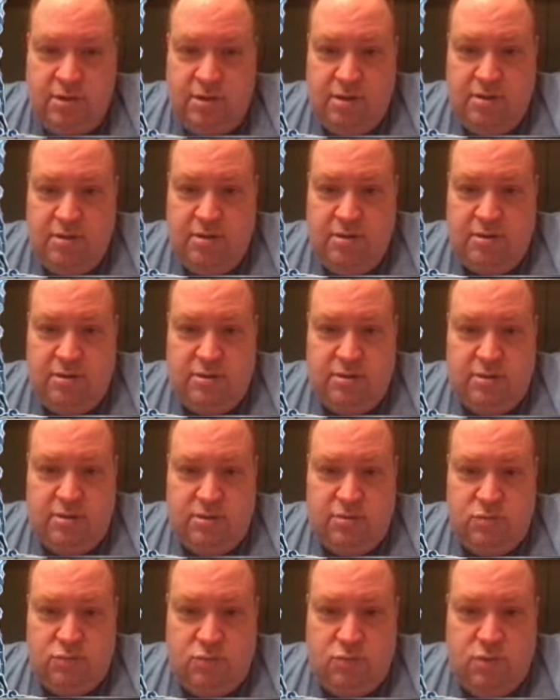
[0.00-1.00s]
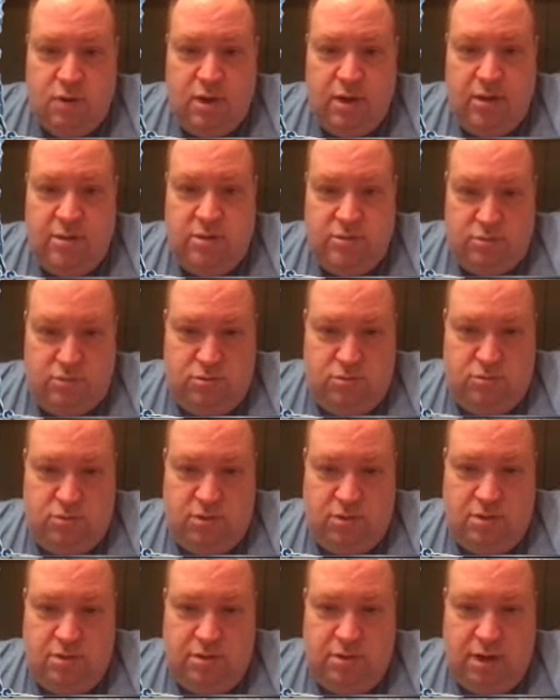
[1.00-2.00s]
This is just way too
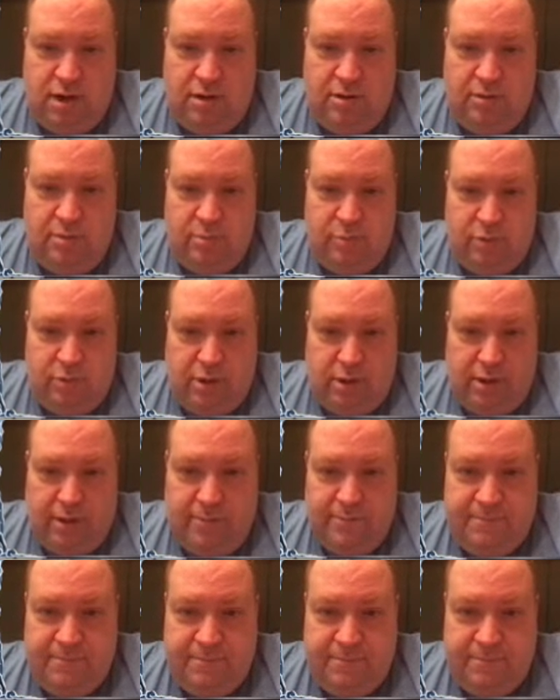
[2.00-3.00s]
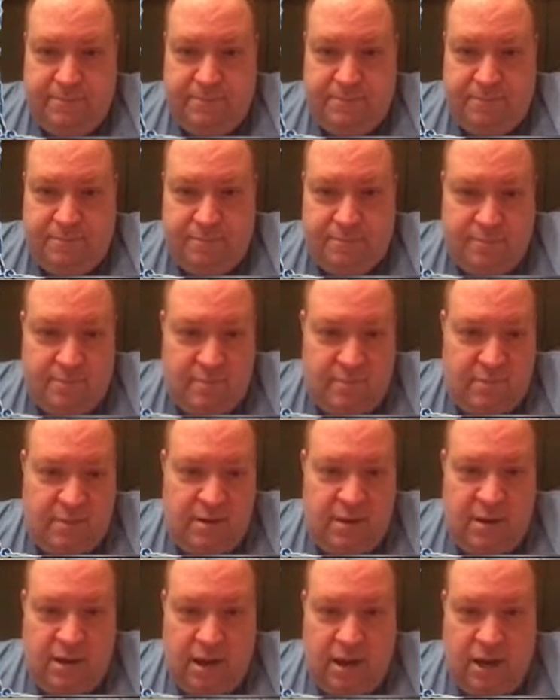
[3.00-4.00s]
strong not to play.
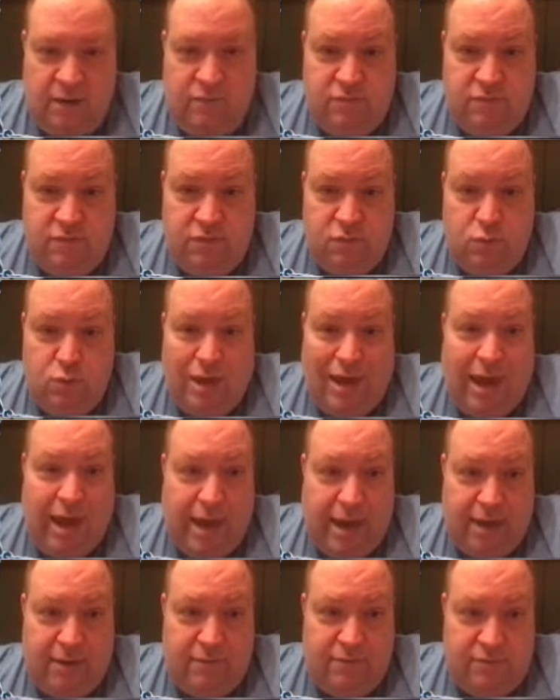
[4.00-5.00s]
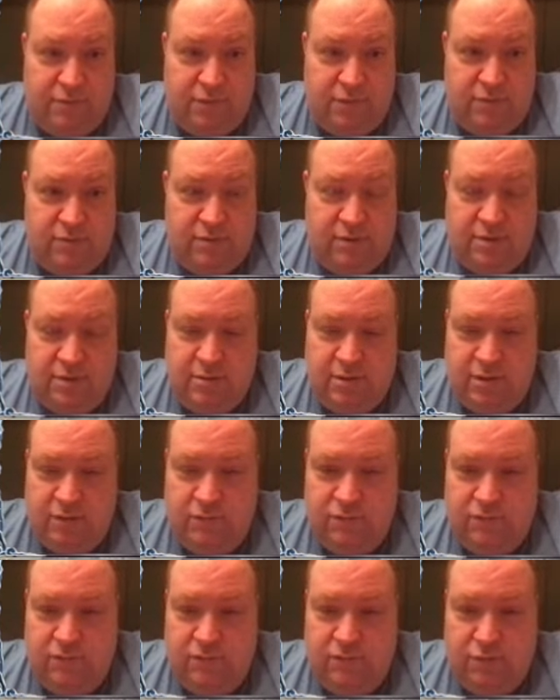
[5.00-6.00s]
Even if you can't fuse it.
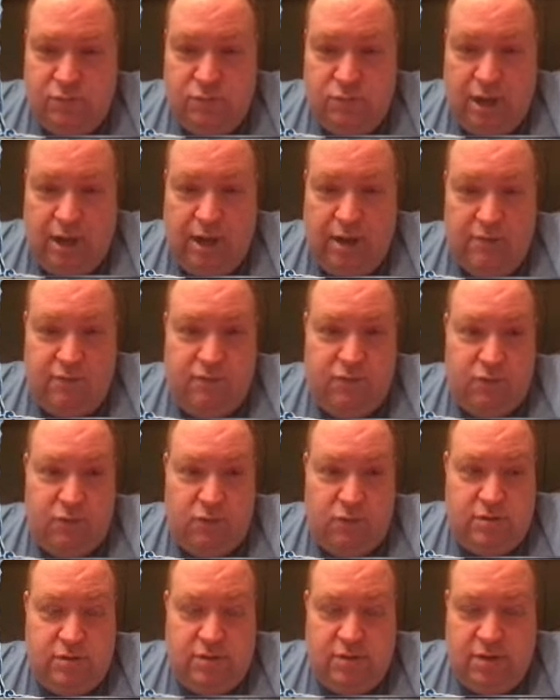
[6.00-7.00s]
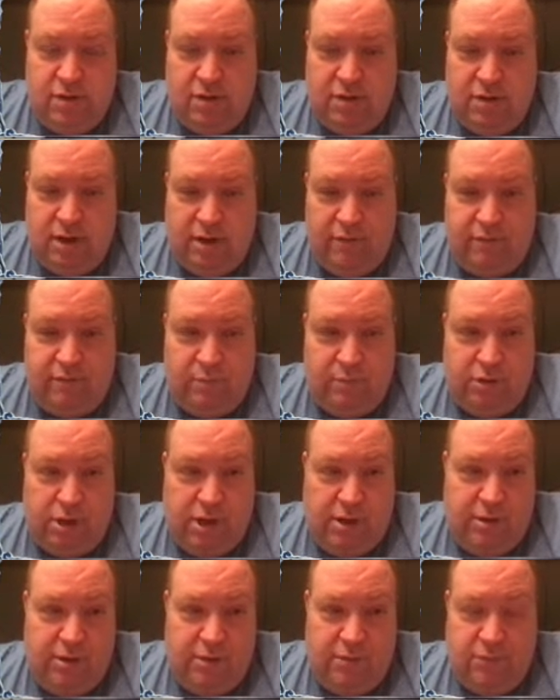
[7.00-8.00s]
If you can't fuse it, they're going to have to
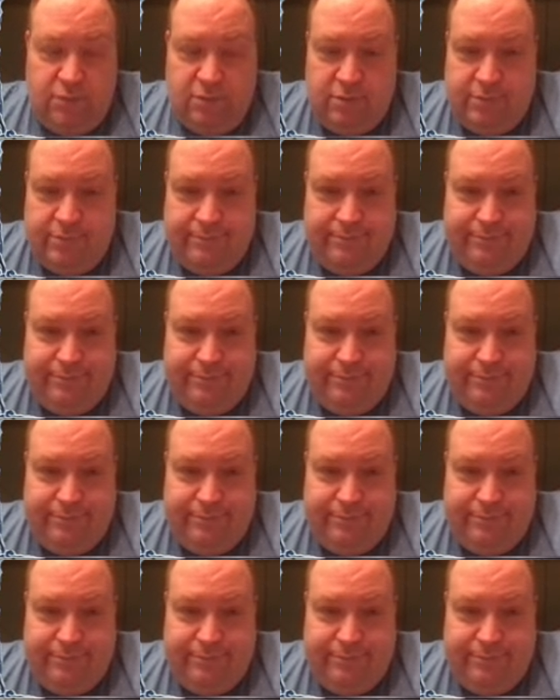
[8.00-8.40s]
block it with